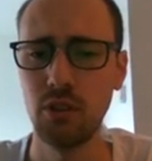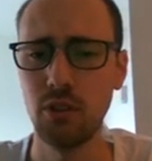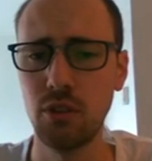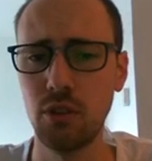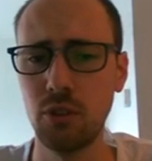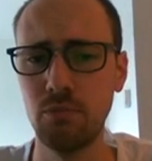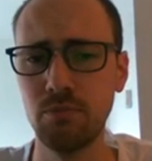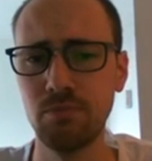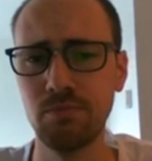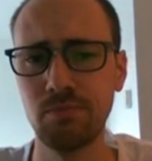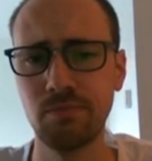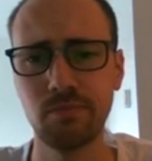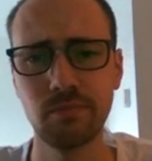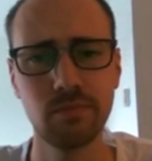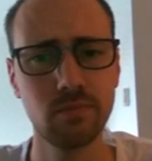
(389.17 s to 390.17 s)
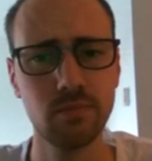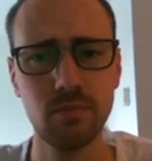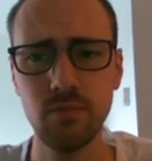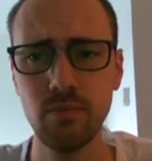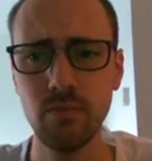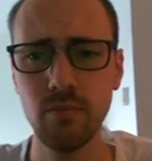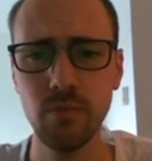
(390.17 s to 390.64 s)
So
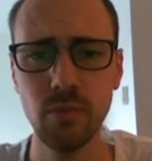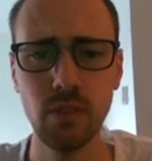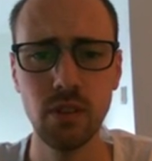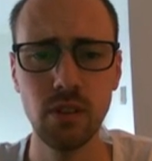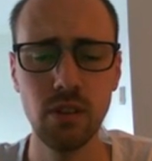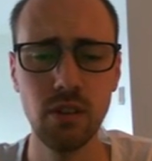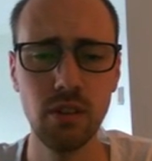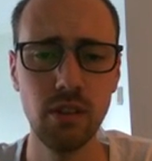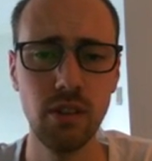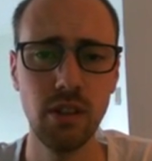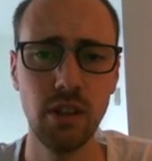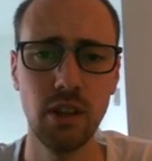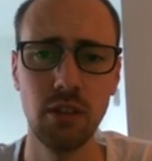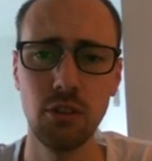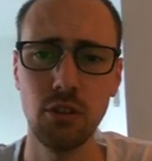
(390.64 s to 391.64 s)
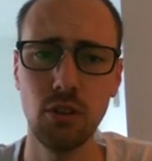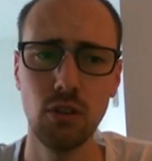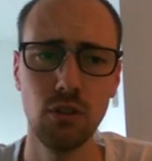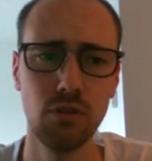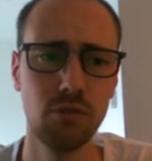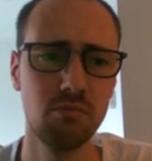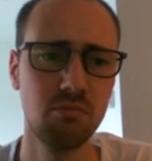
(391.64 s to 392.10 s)
yeah,
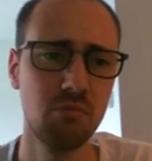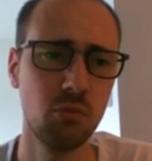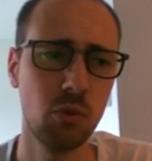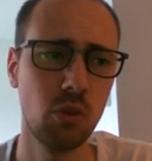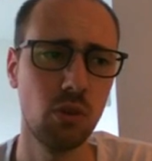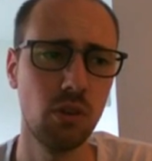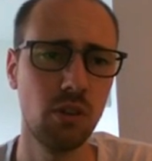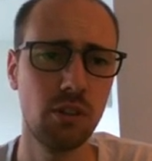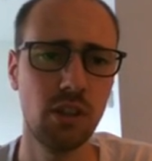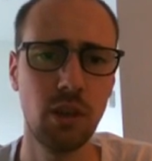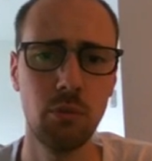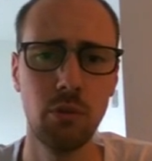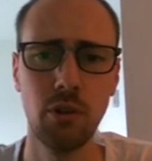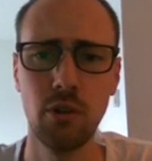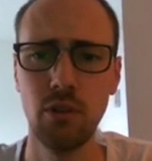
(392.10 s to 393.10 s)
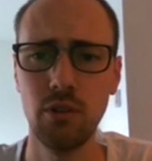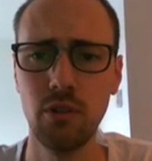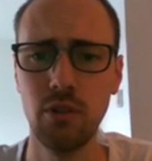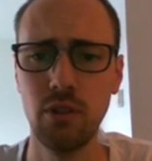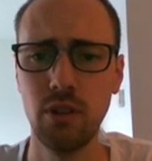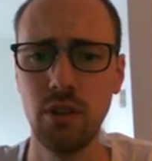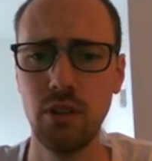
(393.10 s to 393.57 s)
Sokolov, well, escaped there,
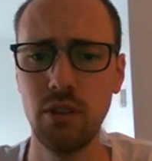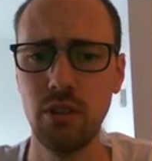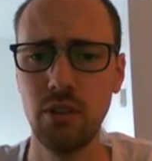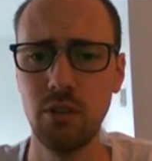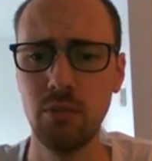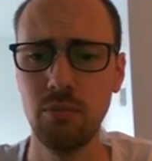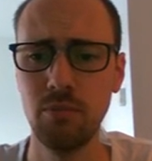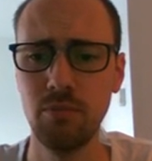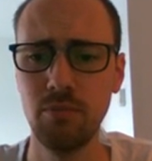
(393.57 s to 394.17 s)
and